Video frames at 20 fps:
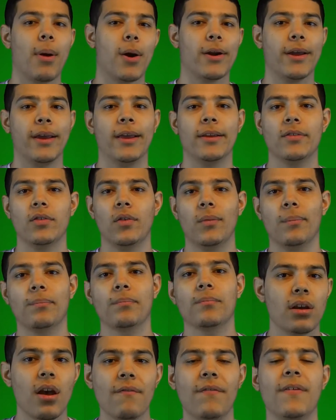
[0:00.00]
market.
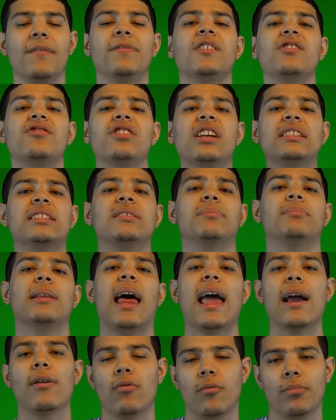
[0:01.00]
50 Shades of
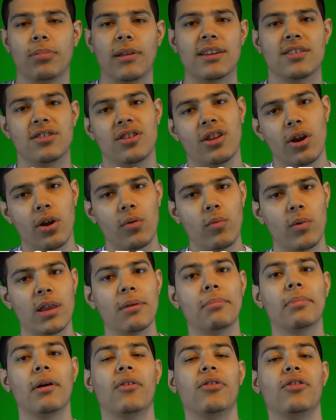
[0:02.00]
Black will place third
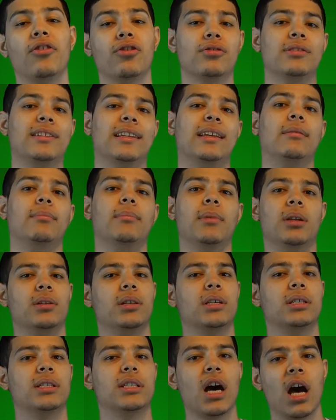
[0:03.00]
with about $13
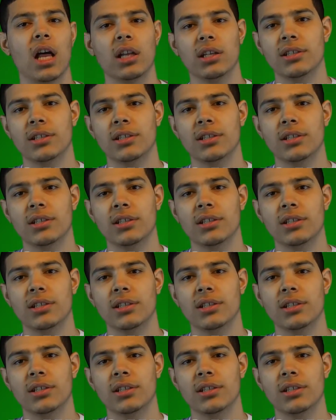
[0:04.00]
million.